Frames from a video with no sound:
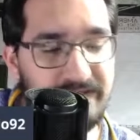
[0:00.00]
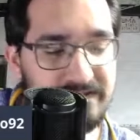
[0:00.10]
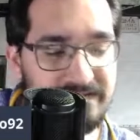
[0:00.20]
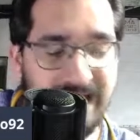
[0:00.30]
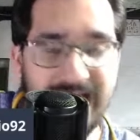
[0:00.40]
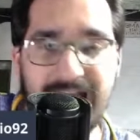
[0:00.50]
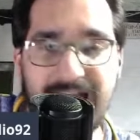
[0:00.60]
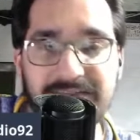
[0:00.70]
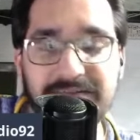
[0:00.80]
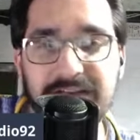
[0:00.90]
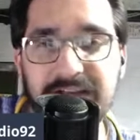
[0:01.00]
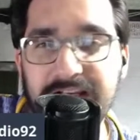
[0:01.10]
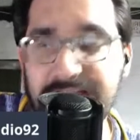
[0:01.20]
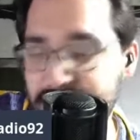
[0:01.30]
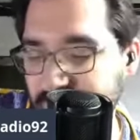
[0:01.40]
is an ass,
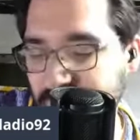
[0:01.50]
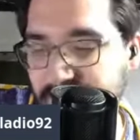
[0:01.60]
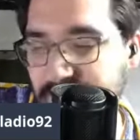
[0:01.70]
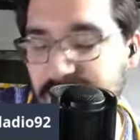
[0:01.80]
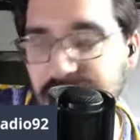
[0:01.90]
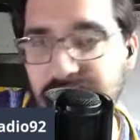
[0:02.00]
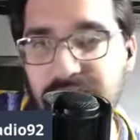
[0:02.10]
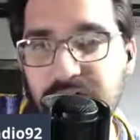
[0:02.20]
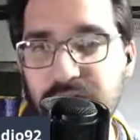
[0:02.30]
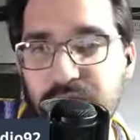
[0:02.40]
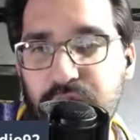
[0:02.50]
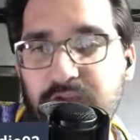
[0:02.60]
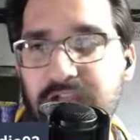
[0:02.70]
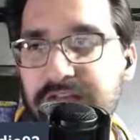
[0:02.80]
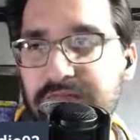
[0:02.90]
like,
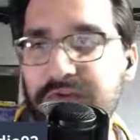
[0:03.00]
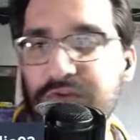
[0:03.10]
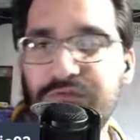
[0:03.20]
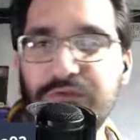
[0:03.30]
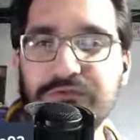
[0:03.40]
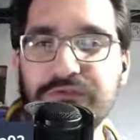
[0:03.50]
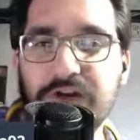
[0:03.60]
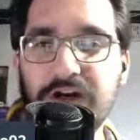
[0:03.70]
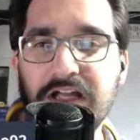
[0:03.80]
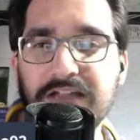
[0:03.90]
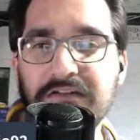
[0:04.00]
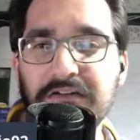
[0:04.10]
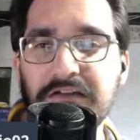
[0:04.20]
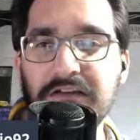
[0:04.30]
and Drew's not,